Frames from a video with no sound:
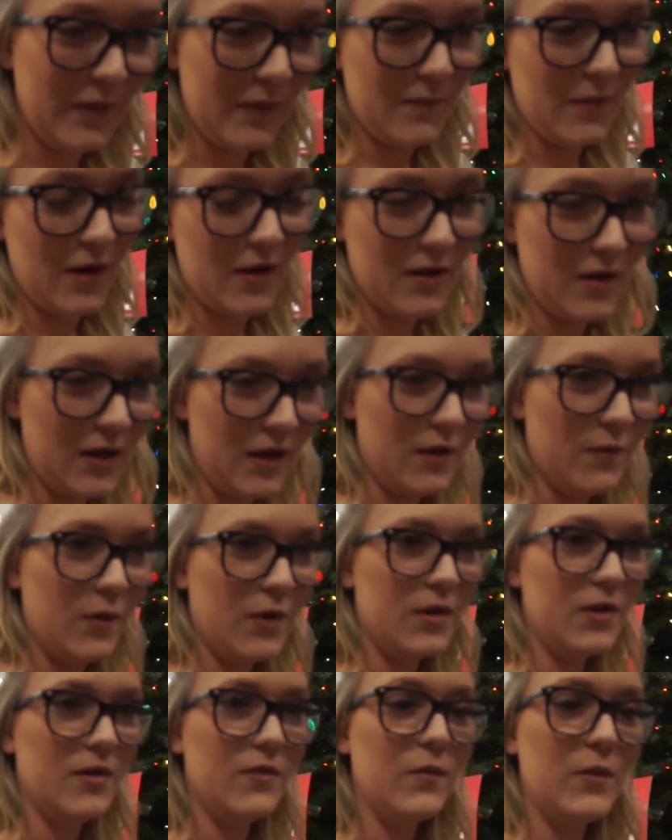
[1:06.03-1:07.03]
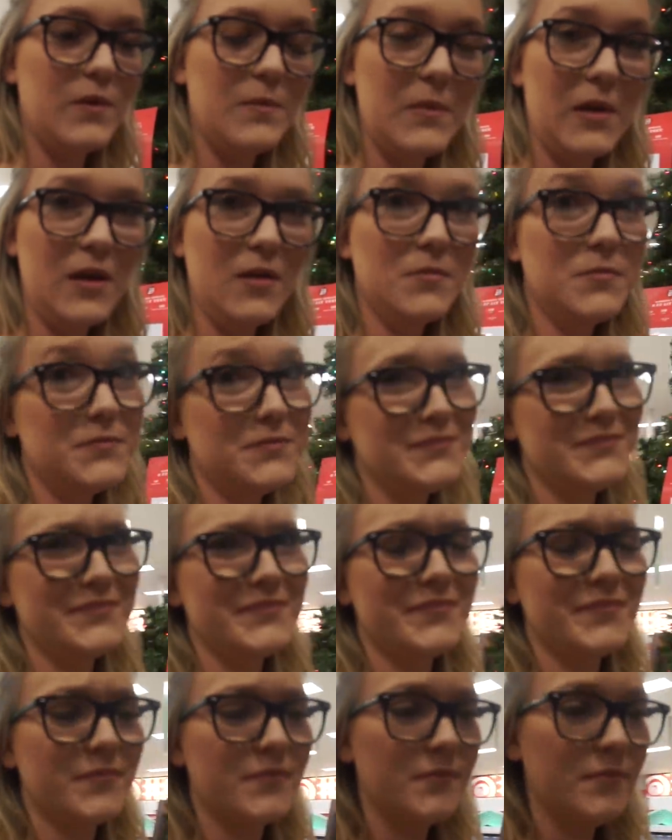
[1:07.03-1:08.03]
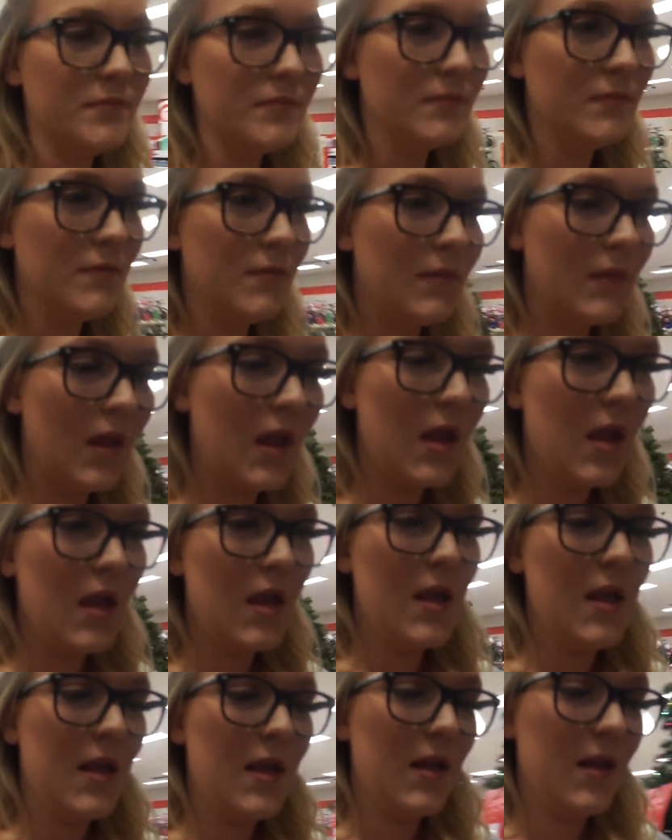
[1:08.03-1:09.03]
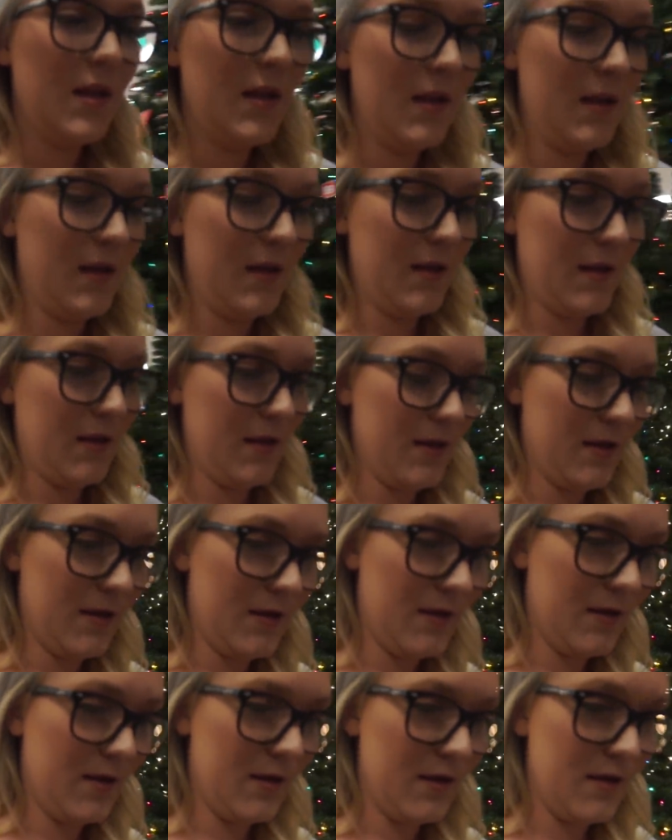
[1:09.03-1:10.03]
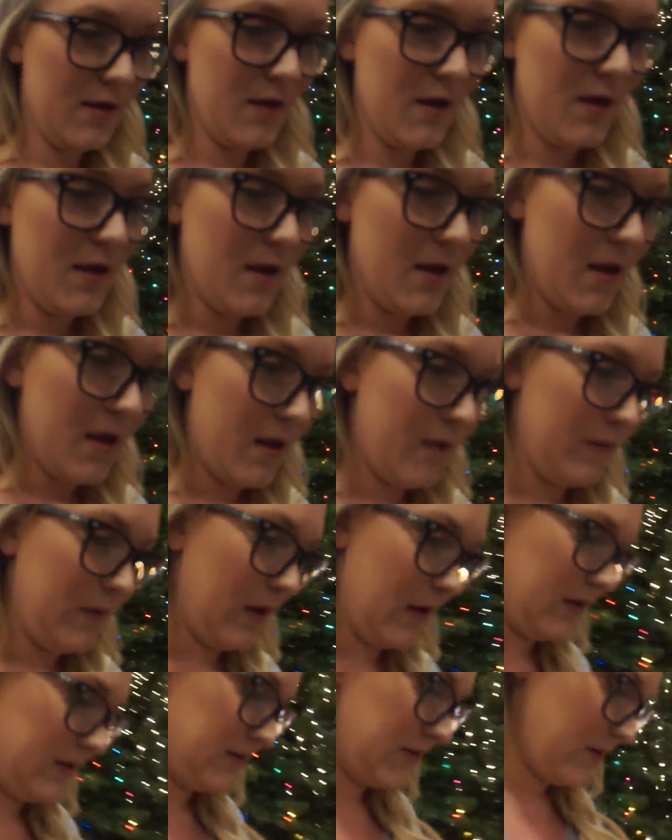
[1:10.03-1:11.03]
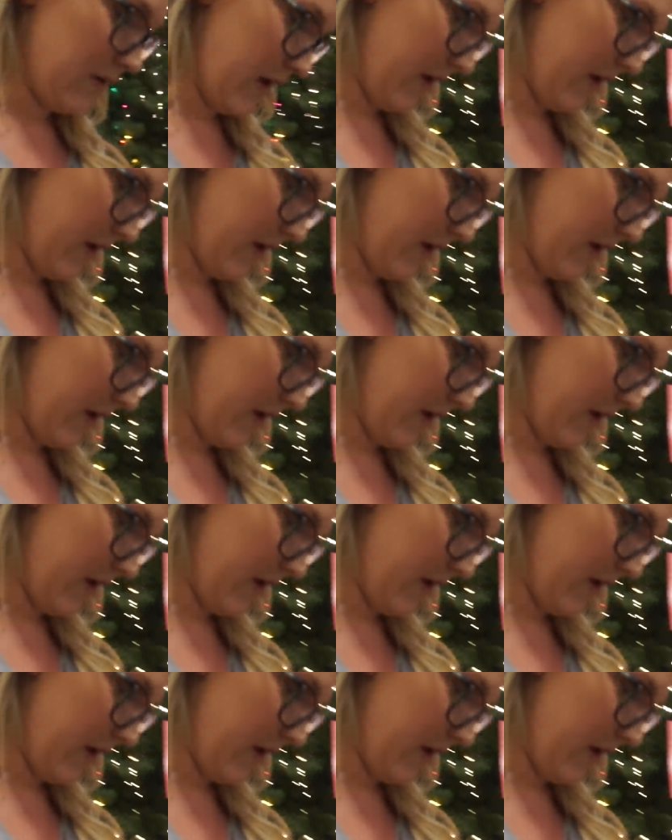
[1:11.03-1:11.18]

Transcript: but I'm not going to get it while you're with me. I want to buy this. I'll get it later. And we also